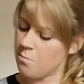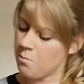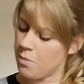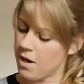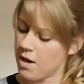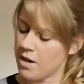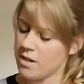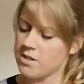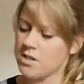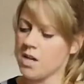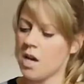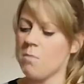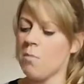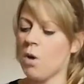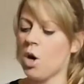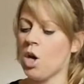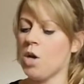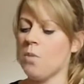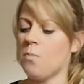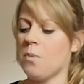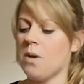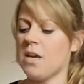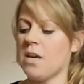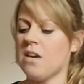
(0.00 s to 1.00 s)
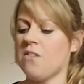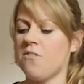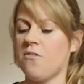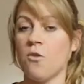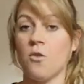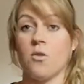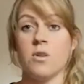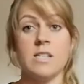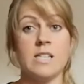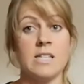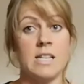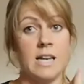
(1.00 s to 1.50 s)
but I'm hoping
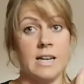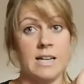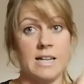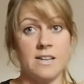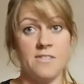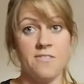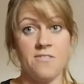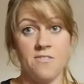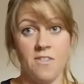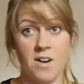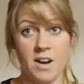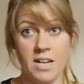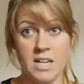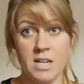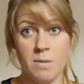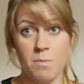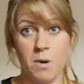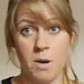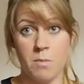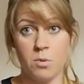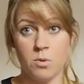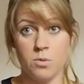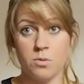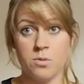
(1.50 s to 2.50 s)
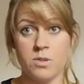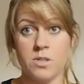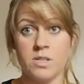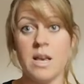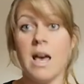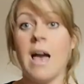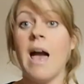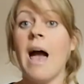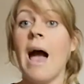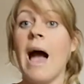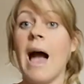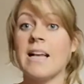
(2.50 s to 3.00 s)
for slightly finer bubbles
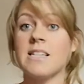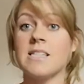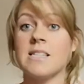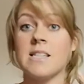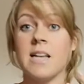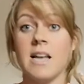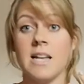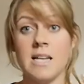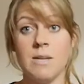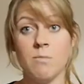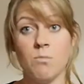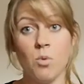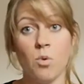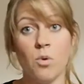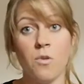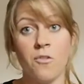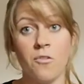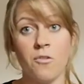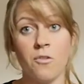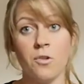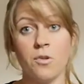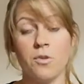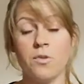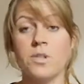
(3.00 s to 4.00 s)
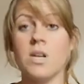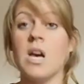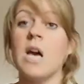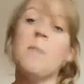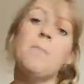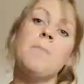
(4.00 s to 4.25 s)
and slightly more fruit,